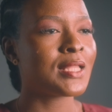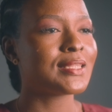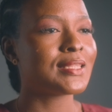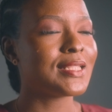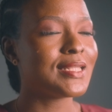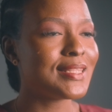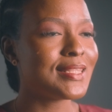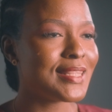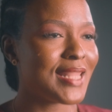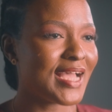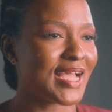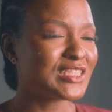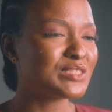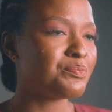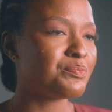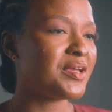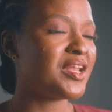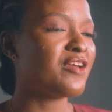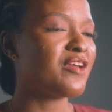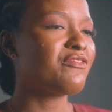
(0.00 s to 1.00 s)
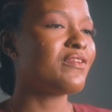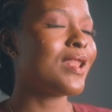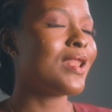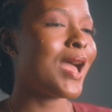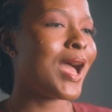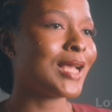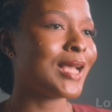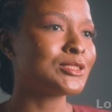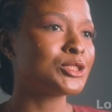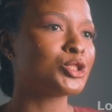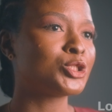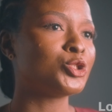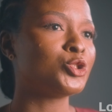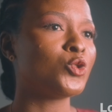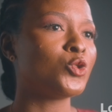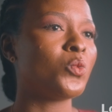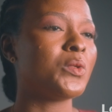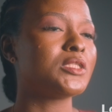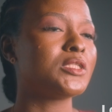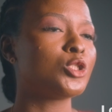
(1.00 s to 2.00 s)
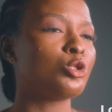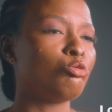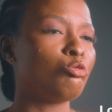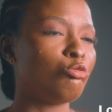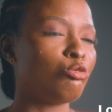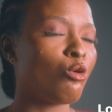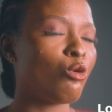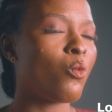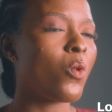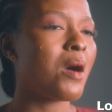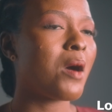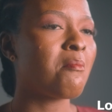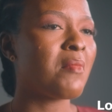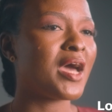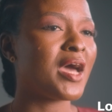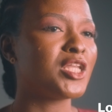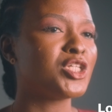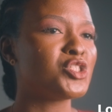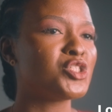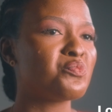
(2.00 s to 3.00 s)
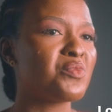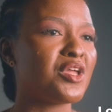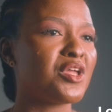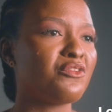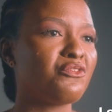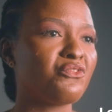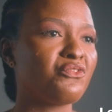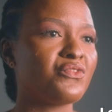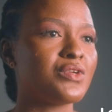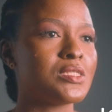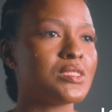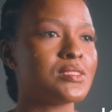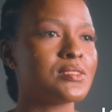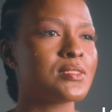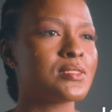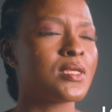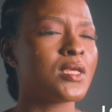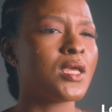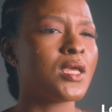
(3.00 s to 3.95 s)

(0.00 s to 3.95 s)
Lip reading: The next benefit has to do with lower management fees.